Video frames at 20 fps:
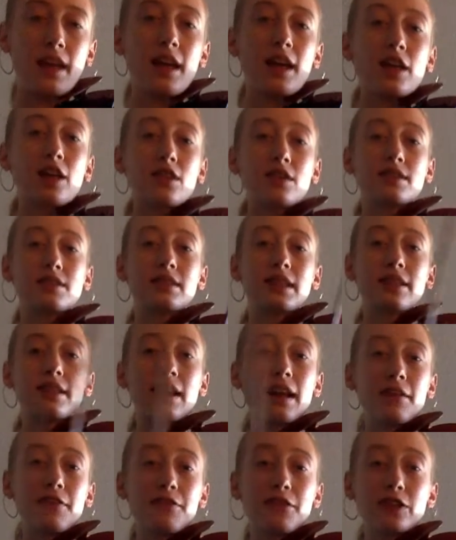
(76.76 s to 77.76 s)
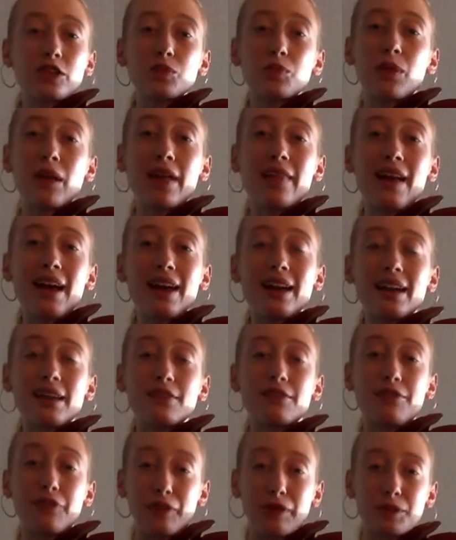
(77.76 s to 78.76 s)
You'll see that I first play that in
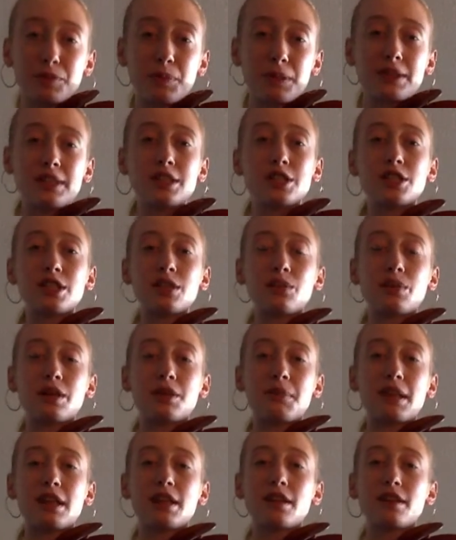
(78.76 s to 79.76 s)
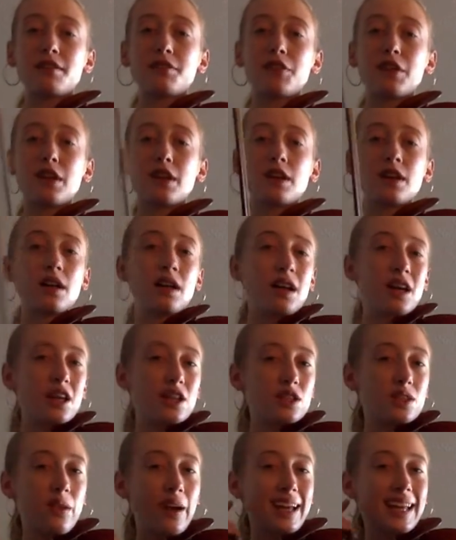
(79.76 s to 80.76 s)
1st position with my 3rd finger
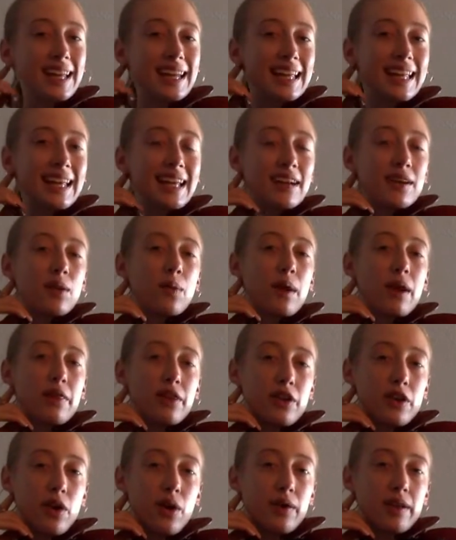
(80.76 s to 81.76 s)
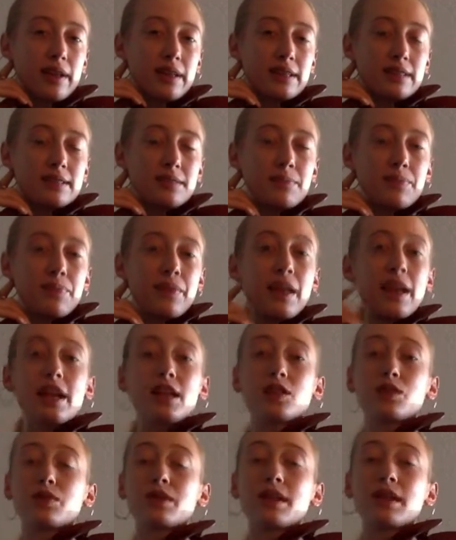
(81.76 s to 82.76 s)
so I can hear where the note is.
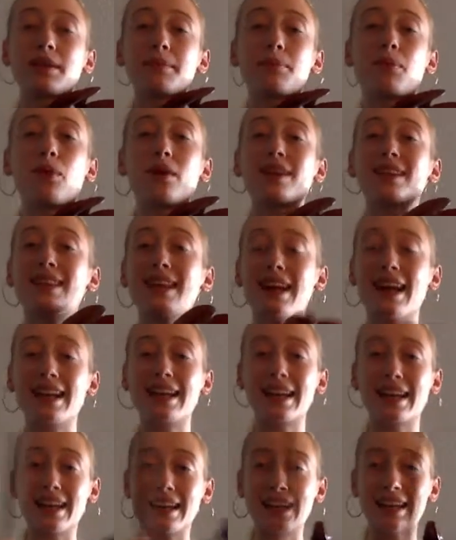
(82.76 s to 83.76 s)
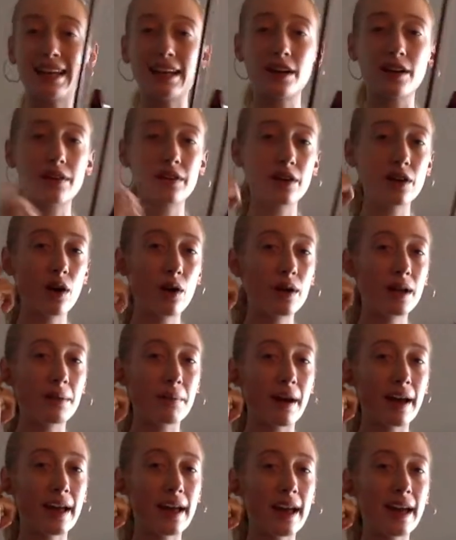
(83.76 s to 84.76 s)
It's really important that I can hear the note in
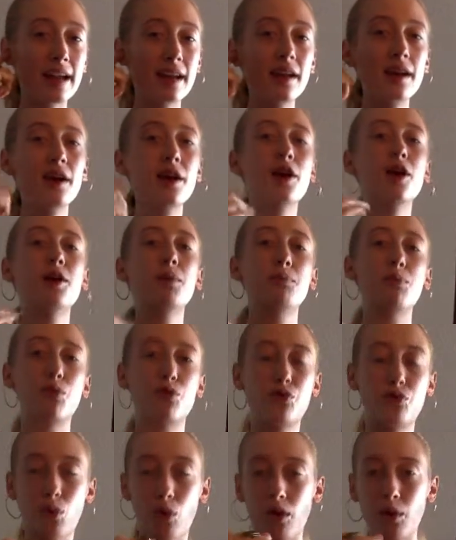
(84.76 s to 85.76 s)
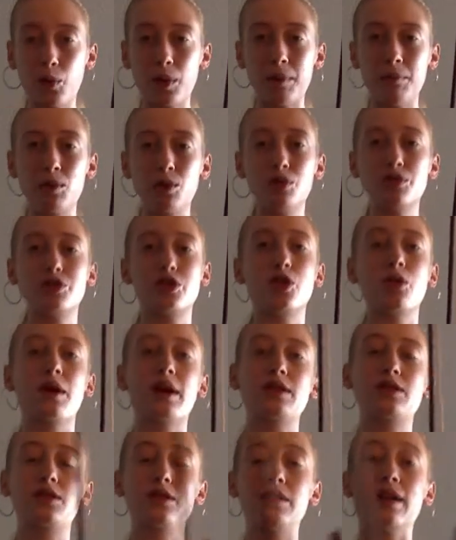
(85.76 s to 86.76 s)
my head before we move to
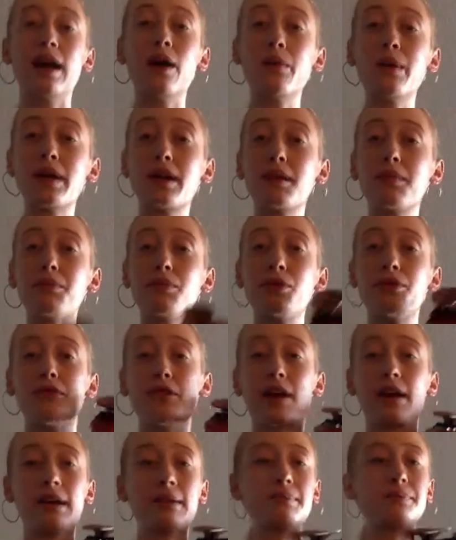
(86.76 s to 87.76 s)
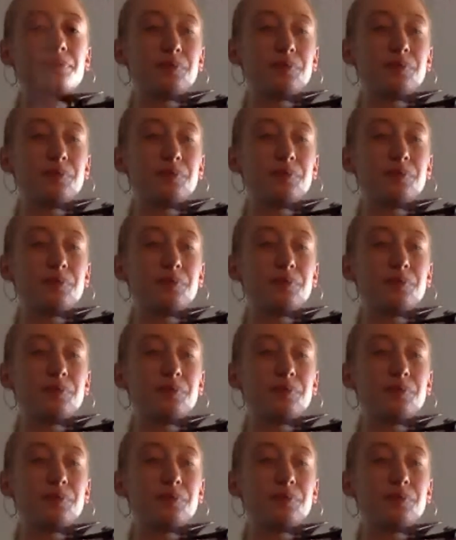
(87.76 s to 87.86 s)
it. So now we can move there.